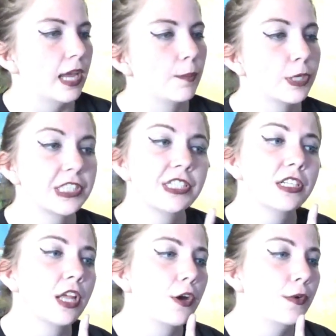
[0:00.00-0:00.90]
Imprisoned
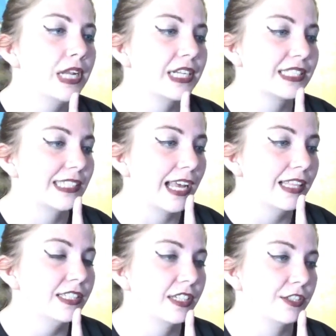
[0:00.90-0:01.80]
alone in a
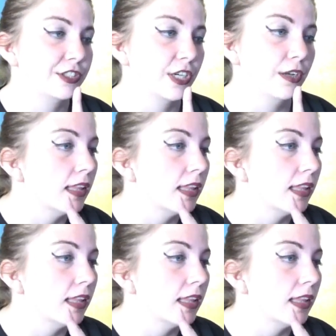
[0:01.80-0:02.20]
silent dungeon,